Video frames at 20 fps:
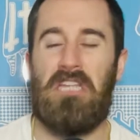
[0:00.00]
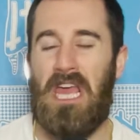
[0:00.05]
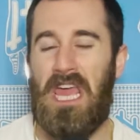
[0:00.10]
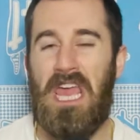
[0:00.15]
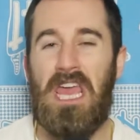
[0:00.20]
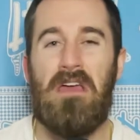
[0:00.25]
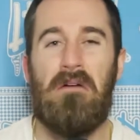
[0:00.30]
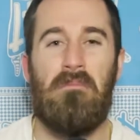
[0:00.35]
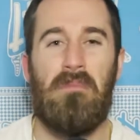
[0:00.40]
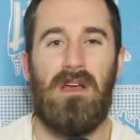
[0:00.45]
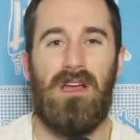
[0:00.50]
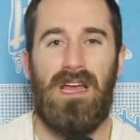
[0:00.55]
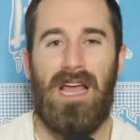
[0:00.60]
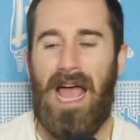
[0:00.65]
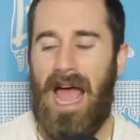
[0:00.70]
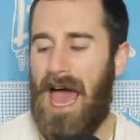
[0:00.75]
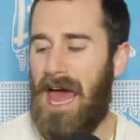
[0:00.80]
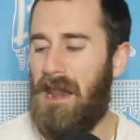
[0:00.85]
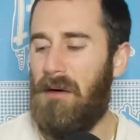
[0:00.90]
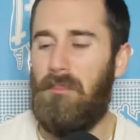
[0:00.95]
him
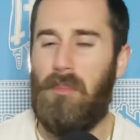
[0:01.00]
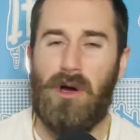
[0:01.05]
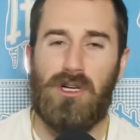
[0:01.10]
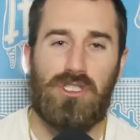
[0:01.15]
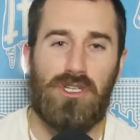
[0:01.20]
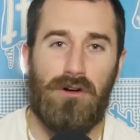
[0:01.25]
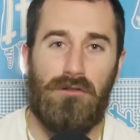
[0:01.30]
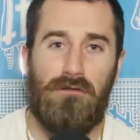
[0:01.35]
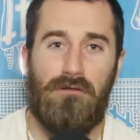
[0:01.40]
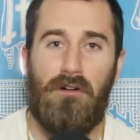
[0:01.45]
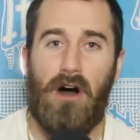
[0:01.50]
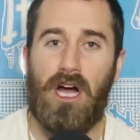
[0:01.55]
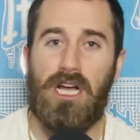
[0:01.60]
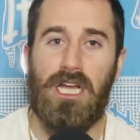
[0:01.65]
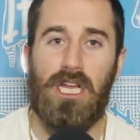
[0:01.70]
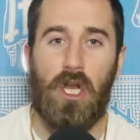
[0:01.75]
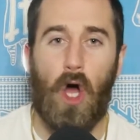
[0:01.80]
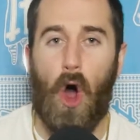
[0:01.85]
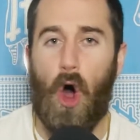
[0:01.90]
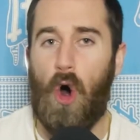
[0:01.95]
and a bunch of
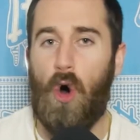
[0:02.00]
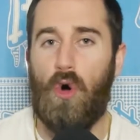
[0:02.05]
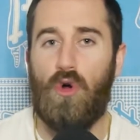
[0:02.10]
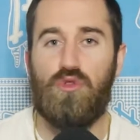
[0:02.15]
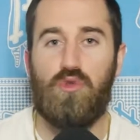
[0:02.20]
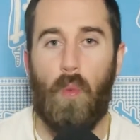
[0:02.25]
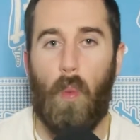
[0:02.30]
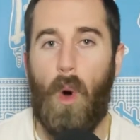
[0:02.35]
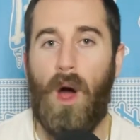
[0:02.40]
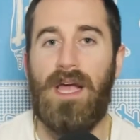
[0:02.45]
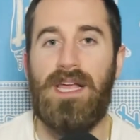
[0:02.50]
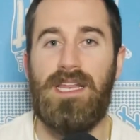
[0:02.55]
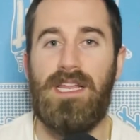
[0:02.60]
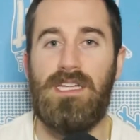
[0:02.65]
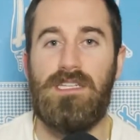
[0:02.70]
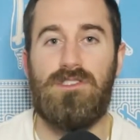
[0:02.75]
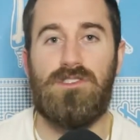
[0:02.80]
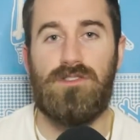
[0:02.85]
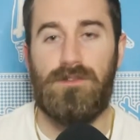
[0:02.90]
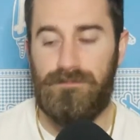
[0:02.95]
fucking old
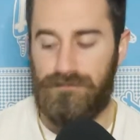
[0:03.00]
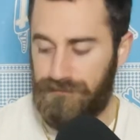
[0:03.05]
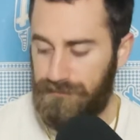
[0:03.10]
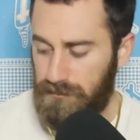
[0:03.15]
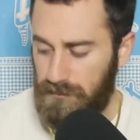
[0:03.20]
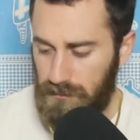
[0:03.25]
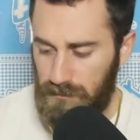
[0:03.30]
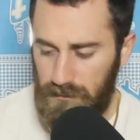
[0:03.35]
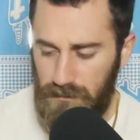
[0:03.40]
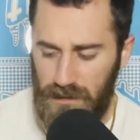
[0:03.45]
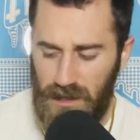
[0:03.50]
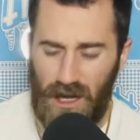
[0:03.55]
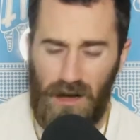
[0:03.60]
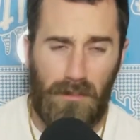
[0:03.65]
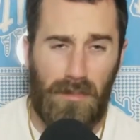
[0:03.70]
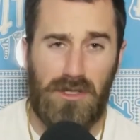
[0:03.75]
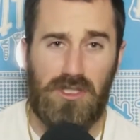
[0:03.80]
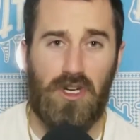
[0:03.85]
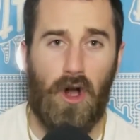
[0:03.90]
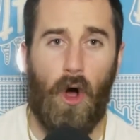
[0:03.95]
whiteys, a
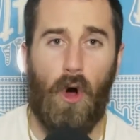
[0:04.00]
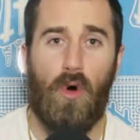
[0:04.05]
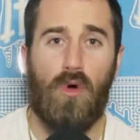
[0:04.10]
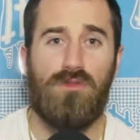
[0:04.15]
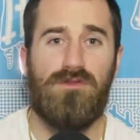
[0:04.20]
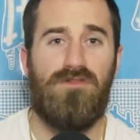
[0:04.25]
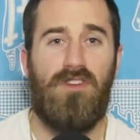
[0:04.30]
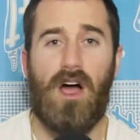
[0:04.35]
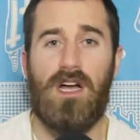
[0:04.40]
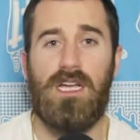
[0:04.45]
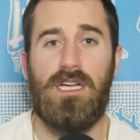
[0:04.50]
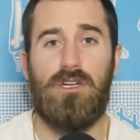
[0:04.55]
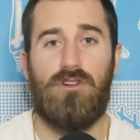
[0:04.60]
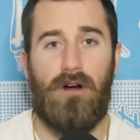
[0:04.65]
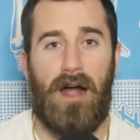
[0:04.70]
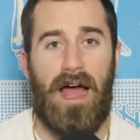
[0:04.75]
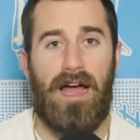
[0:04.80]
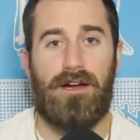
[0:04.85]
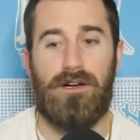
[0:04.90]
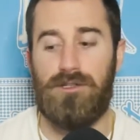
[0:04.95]
bunch of old fucking
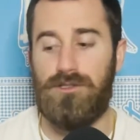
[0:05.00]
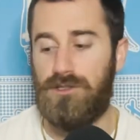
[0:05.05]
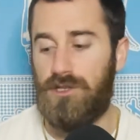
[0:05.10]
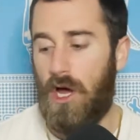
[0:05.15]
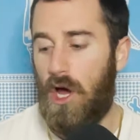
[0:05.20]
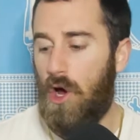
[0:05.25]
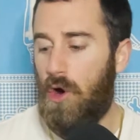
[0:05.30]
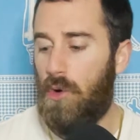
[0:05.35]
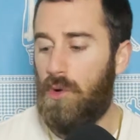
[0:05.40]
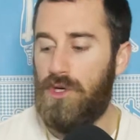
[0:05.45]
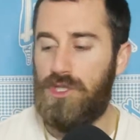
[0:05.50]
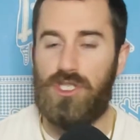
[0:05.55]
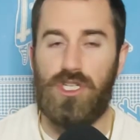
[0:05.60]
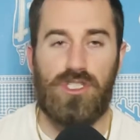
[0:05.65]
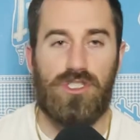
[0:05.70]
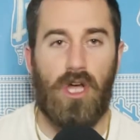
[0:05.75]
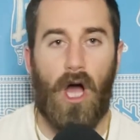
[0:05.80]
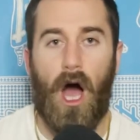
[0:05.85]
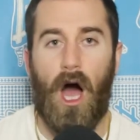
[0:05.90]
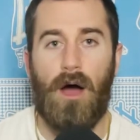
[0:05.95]
crackers who are
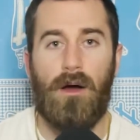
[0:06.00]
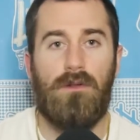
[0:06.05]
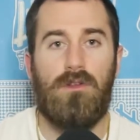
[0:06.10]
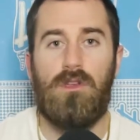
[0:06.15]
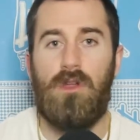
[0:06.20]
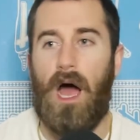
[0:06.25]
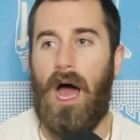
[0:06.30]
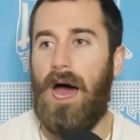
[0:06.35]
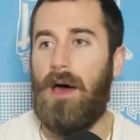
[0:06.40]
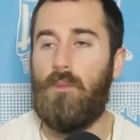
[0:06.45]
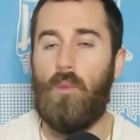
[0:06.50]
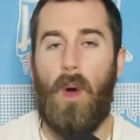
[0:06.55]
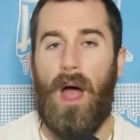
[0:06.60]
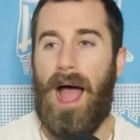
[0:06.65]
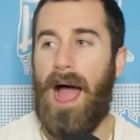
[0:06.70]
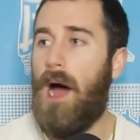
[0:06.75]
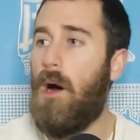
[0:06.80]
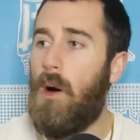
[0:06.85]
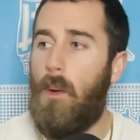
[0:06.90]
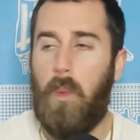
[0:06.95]
just,
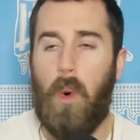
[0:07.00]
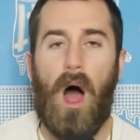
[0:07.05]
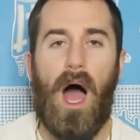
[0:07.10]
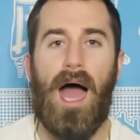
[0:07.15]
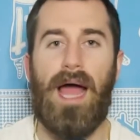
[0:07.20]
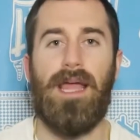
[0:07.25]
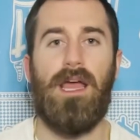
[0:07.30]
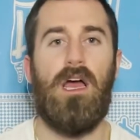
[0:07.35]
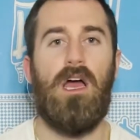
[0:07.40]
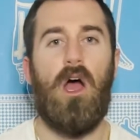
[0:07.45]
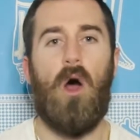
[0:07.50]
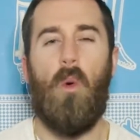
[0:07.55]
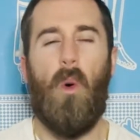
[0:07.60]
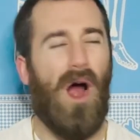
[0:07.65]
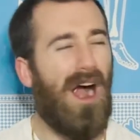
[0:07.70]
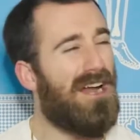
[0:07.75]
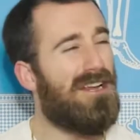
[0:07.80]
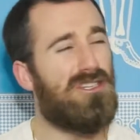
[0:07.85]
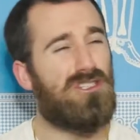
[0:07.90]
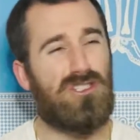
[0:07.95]
why?
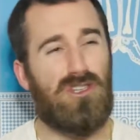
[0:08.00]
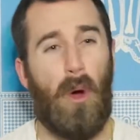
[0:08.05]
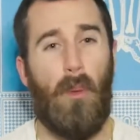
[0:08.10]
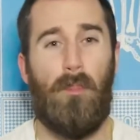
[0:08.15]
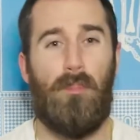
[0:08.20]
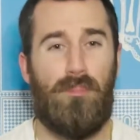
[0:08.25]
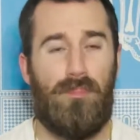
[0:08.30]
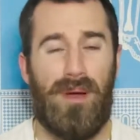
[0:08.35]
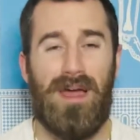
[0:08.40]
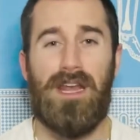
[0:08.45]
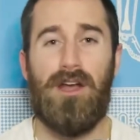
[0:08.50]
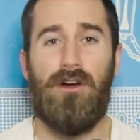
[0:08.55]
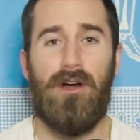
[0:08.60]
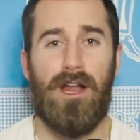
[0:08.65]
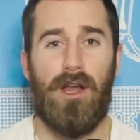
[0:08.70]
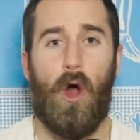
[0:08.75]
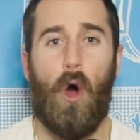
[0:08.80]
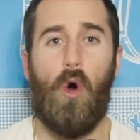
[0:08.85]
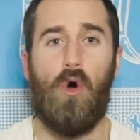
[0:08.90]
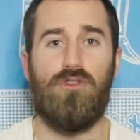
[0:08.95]
Why are you so bitter
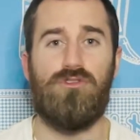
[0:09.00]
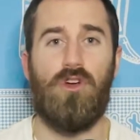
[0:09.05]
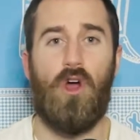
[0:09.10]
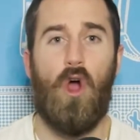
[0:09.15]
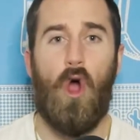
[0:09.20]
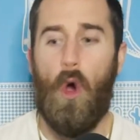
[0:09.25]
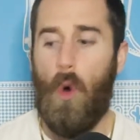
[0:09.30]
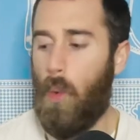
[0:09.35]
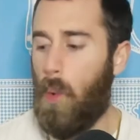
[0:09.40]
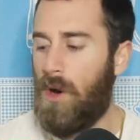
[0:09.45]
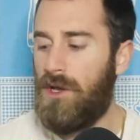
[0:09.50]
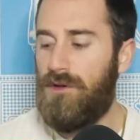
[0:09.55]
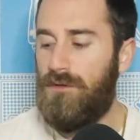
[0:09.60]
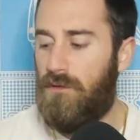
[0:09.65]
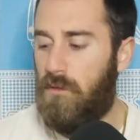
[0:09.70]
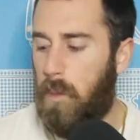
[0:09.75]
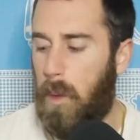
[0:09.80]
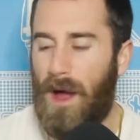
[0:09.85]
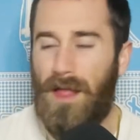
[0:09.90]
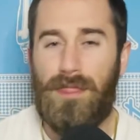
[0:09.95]
and old when
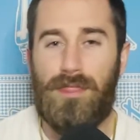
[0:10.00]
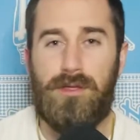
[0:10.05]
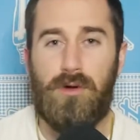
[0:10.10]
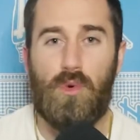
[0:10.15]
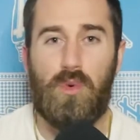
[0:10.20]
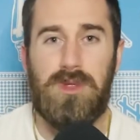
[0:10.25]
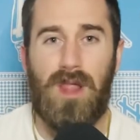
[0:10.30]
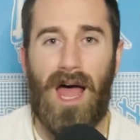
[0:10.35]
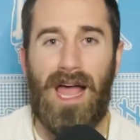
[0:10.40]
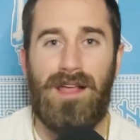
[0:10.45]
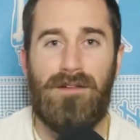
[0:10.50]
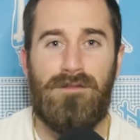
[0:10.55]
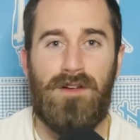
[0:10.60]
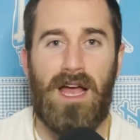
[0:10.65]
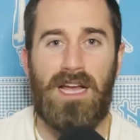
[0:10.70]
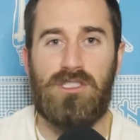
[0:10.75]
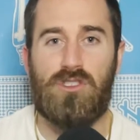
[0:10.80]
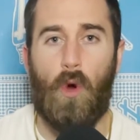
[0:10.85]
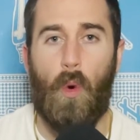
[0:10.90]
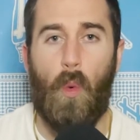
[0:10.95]
you've went through life
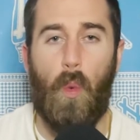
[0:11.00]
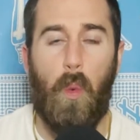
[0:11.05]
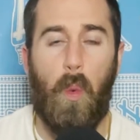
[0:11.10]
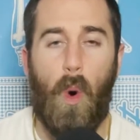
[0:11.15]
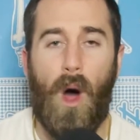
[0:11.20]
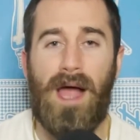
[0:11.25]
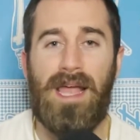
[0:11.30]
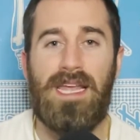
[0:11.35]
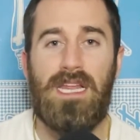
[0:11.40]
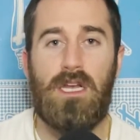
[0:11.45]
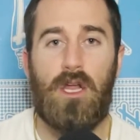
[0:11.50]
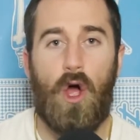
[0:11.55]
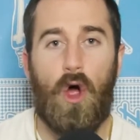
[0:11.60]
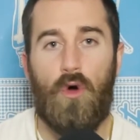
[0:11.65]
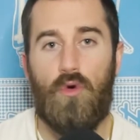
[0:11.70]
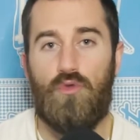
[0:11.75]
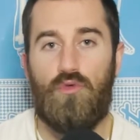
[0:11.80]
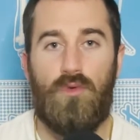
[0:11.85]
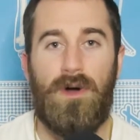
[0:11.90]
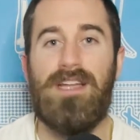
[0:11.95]
as a white,
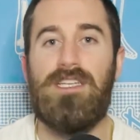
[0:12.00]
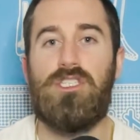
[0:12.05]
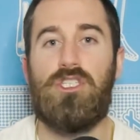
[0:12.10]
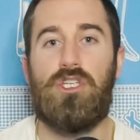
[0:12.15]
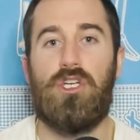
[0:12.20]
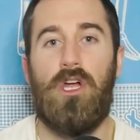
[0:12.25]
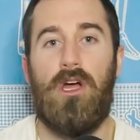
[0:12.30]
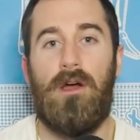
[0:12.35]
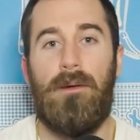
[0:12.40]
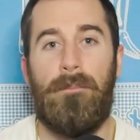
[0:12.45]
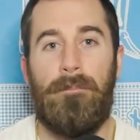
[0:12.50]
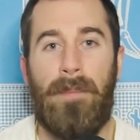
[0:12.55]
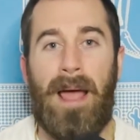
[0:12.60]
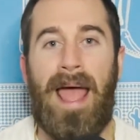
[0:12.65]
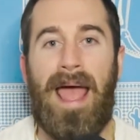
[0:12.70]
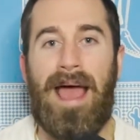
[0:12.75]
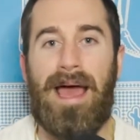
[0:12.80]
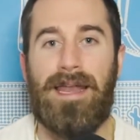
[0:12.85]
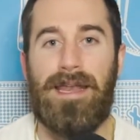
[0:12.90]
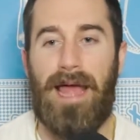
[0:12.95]
rich
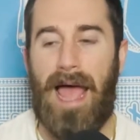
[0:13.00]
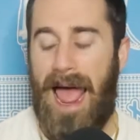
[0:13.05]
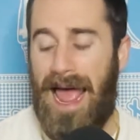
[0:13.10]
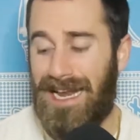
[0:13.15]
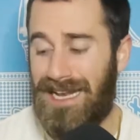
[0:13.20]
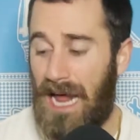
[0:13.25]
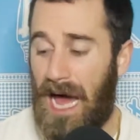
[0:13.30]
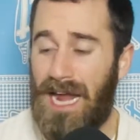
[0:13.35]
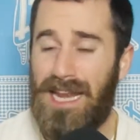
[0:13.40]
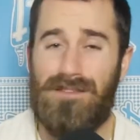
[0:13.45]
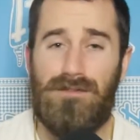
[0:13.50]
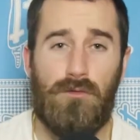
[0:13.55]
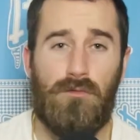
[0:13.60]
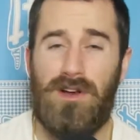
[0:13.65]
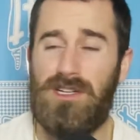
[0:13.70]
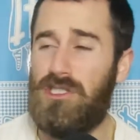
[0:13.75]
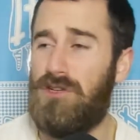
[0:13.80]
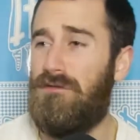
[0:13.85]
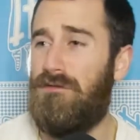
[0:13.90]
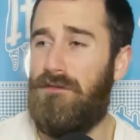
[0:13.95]
man? And not even
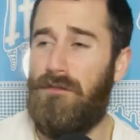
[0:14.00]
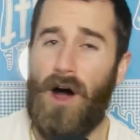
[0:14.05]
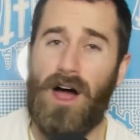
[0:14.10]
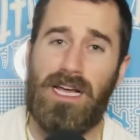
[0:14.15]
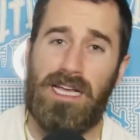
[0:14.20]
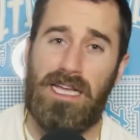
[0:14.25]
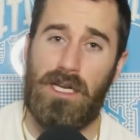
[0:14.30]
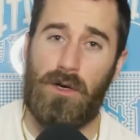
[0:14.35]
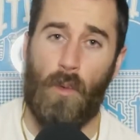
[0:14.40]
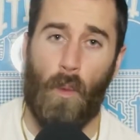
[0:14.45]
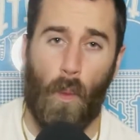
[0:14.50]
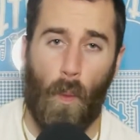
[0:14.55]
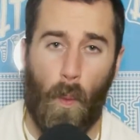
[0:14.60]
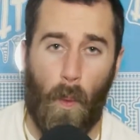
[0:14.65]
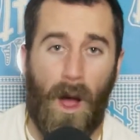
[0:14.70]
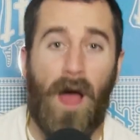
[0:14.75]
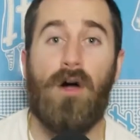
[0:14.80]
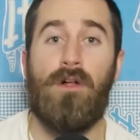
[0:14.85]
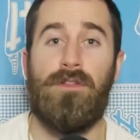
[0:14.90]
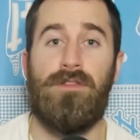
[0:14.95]
rich, fucking
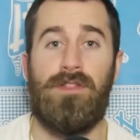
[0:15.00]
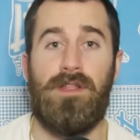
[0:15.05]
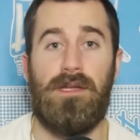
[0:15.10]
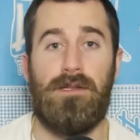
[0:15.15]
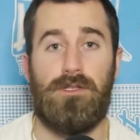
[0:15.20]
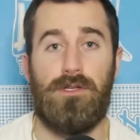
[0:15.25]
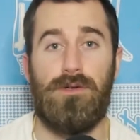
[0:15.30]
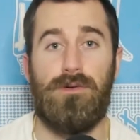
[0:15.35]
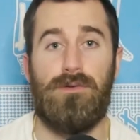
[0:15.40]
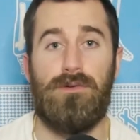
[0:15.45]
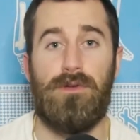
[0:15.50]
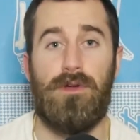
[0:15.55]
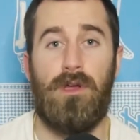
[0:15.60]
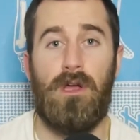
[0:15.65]
wealthy, dude.